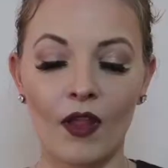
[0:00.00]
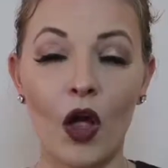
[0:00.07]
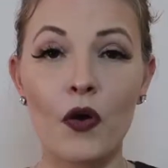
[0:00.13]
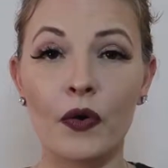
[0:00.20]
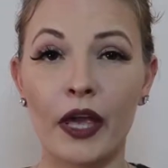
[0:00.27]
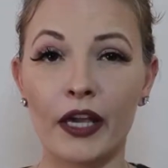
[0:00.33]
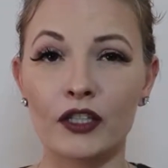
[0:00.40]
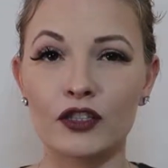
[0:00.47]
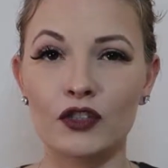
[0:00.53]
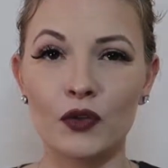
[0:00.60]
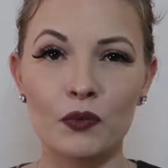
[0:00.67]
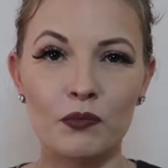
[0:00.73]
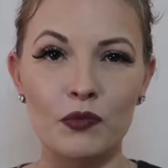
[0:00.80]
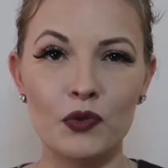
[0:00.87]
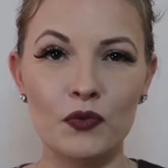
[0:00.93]
Okay,
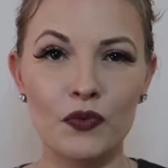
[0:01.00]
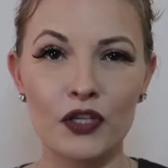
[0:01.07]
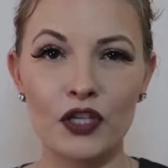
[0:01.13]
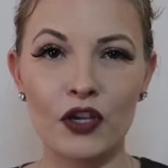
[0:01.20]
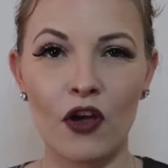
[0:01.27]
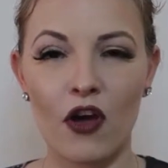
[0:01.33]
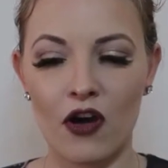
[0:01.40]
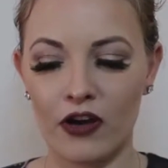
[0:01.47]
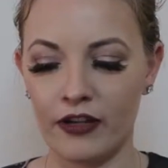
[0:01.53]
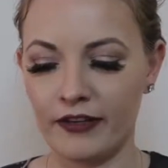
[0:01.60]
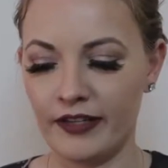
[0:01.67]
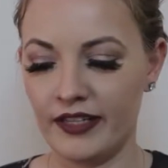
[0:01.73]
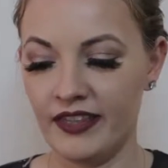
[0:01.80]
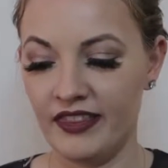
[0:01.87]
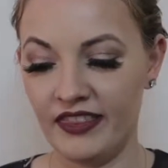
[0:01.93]
so moving
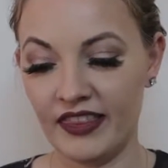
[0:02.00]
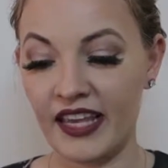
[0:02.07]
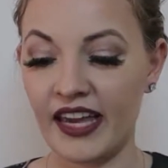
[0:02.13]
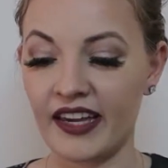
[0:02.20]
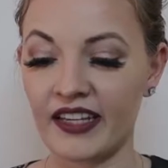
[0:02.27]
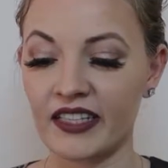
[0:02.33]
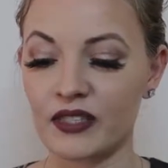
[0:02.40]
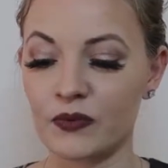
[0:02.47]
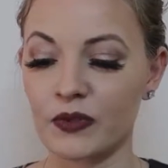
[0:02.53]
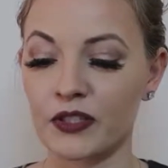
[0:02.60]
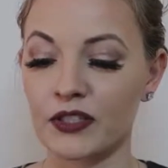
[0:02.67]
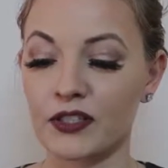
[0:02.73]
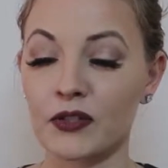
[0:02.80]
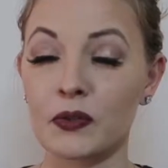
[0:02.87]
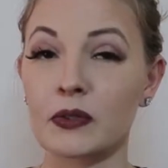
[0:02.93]
on next, we're
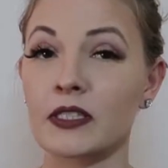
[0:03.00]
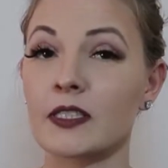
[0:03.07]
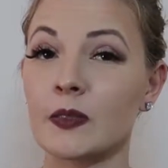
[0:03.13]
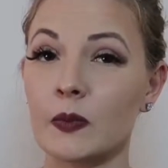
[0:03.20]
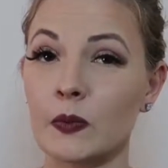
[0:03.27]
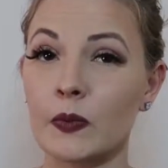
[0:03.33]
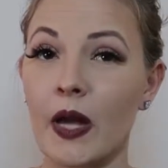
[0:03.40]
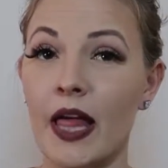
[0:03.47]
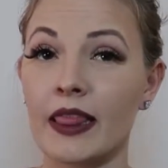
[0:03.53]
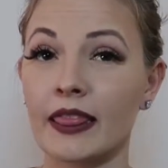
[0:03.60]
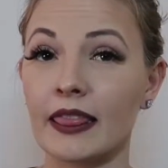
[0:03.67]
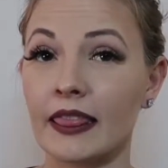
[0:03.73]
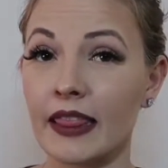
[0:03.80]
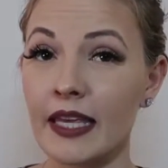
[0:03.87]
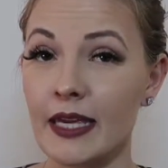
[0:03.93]
gonna go to
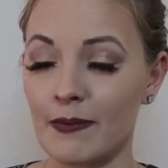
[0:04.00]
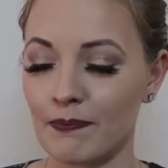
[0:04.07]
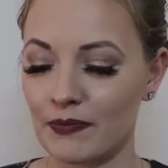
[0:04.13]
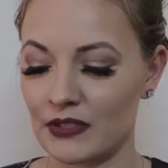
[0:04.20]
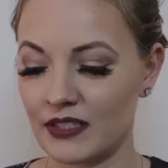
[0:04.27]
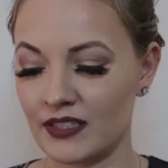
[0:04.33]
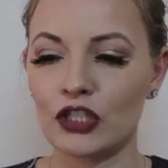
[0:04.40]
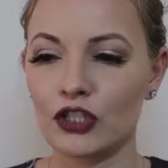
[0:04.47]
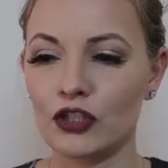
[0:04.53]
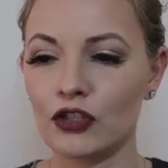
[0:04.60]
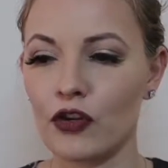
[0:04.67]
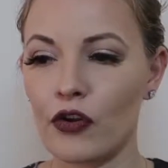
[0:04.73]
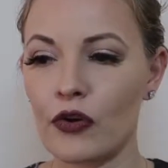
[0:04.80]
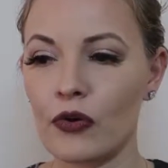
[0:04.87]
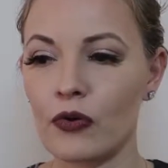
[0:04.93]
lips.
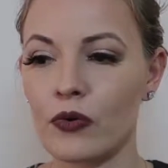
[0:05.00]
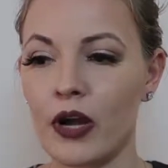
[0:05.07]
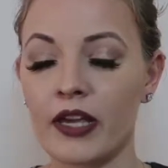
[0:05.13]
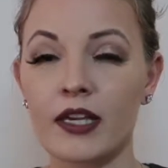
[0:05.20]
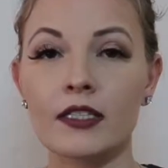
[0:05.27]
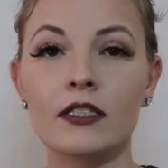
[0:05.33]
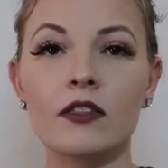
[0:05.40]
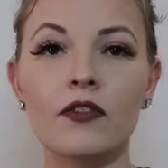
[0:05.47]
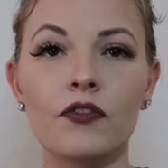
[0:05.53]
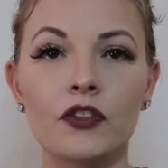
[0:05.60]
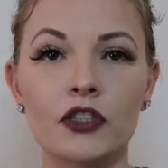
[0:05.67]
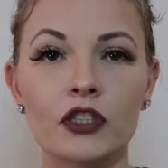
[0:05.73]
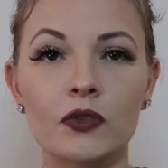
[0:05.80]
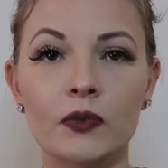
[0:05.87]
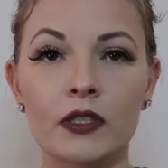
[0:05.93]
So I guess the
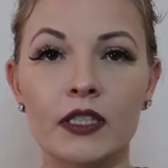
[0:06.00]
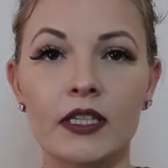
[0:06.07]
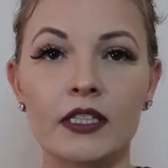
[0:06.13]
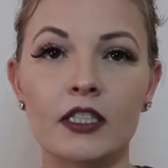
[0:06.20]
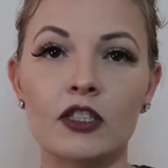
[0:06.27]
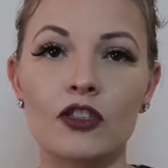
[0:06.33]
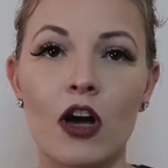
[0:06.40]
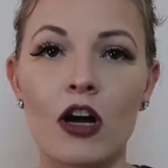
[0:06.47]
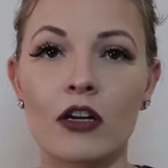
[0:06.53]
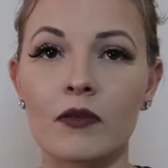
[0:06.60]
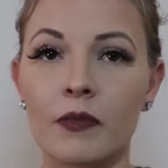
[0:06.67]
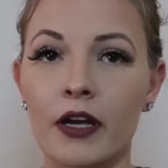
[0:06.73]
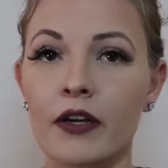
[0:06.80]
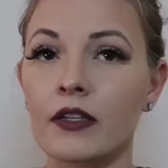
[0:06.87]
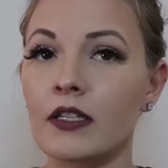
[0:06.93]
first one that I could talk
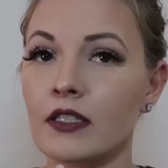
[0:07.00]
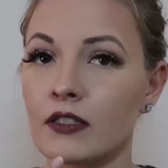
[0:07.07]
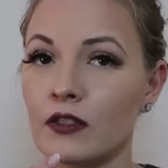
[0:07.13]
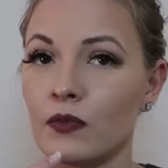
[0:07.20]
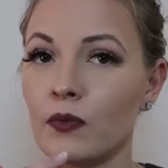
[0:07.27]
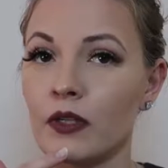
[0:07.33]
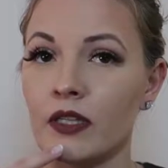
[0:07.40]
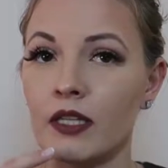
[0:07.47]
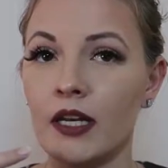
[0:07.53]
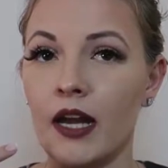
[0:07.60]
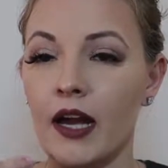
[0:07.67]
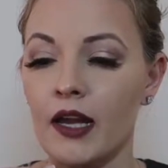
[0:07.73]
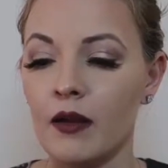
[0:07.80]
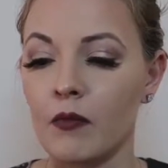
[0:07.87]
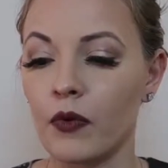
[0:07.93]
about is the one that
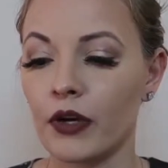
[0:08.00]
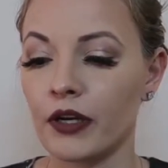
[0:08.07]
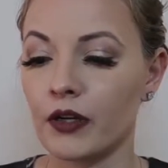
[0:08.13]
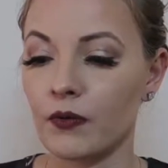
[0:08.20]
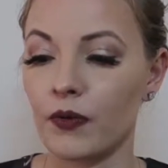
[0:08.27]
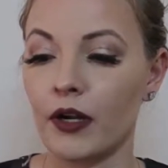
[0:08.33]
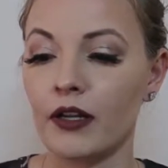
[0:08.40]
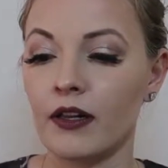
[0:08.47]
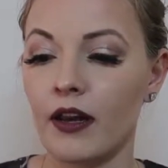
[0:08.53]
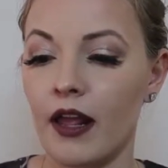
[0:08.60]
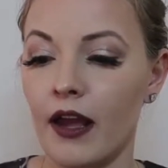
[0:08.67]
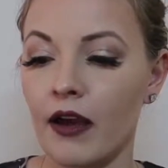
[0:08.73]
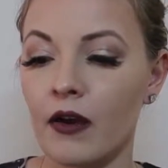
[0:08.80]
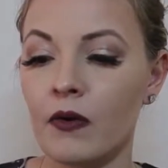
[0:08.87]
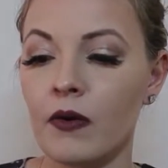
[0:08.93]
I am wearing right
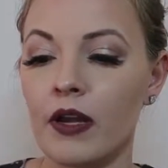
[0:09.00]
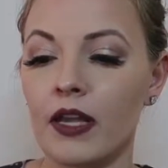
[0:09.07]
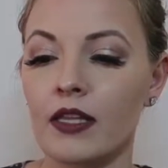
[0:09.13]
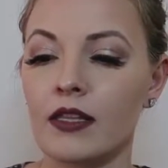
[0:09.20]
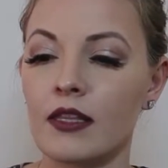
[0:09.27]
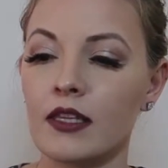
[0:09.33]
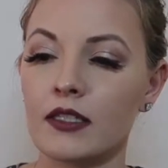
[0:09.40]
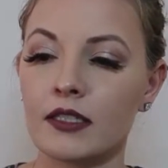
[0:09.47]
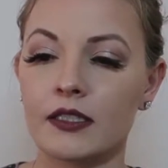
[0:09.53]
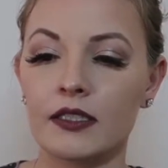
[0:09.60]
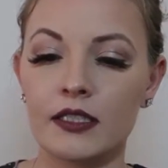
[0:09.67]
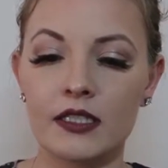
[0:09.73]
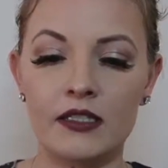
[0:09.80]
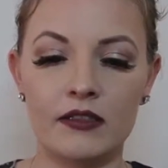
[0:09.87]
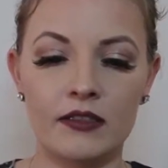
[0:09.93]
now, and this
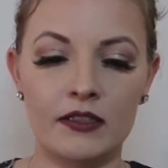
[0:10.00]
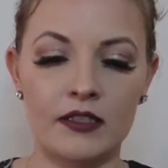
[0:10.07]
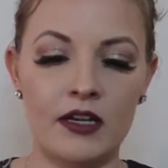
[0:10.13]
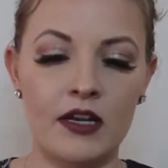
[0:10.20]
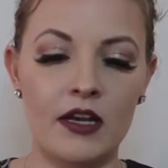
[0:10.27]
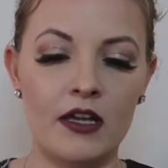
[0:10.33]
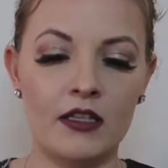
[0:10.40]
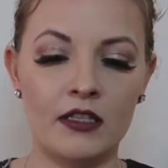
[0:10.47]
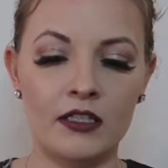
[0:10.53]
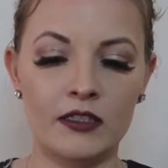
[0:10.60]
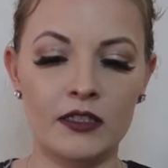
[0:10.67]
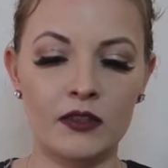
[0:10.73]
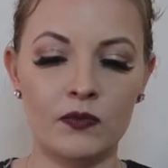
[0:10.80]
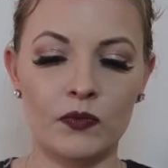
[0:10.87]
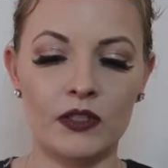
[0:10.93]
is
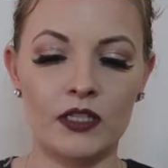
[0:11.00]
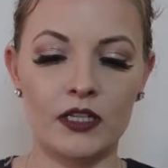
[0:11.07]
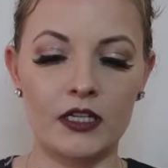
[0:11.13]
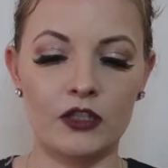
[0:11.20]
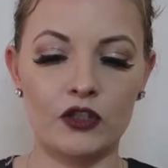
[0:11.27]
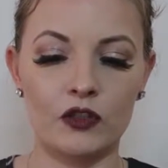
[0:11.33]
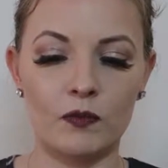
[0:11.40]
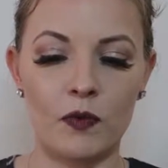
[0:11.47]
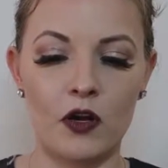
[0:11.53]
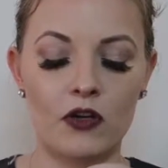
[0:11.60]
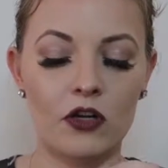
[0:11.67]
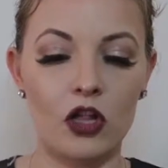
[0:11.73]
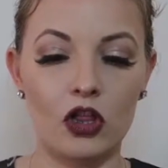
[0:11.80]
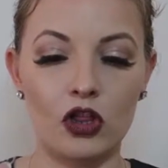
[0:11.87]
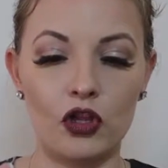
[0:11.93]
one that I just
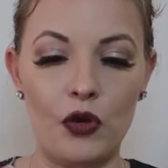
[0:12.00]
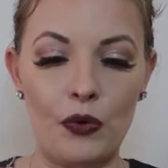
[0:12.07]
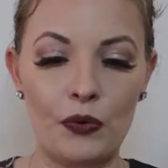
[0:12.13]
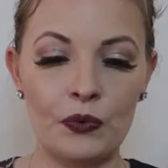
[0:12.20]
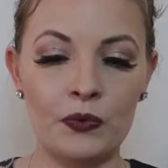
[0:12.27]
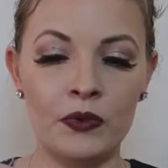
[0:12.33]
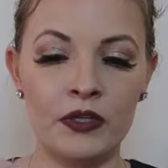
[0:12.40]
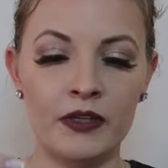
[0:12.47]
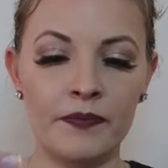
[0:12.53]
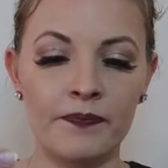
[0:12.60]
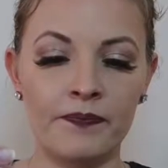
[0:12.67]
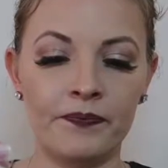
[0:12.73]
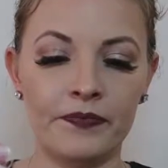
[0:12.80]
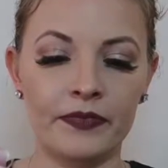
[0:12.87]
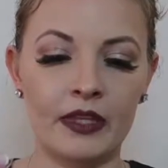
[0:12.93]
bought alone.
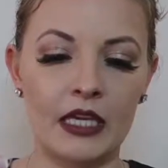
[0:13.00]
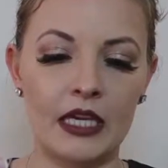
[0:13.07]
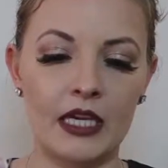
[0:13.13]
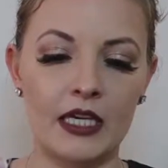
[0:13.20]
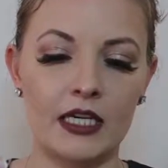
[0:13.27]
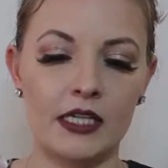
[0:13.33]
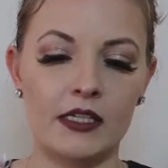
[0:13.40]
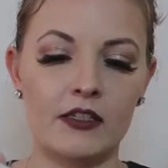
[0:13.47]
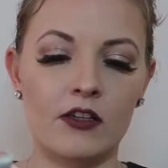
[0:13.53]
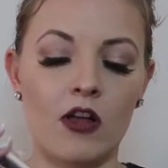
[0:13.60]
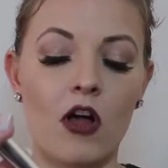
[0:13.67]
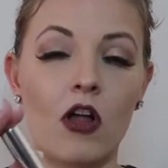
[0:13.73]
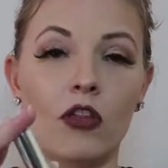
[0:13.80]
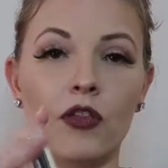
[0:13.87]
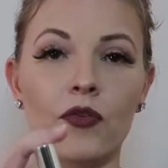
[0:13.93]
It's the
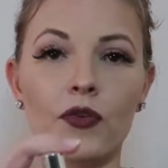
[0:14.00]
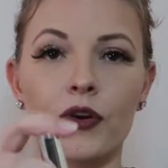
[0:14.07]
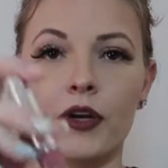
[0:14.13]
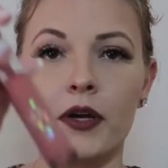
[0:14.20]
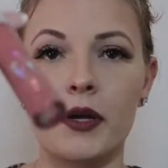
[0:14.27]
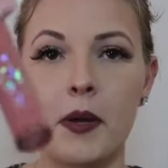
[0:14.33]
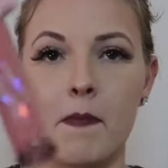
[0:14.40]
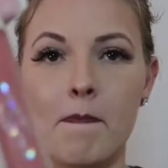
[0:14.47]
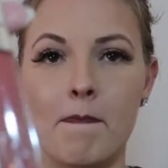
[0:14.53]
Ultra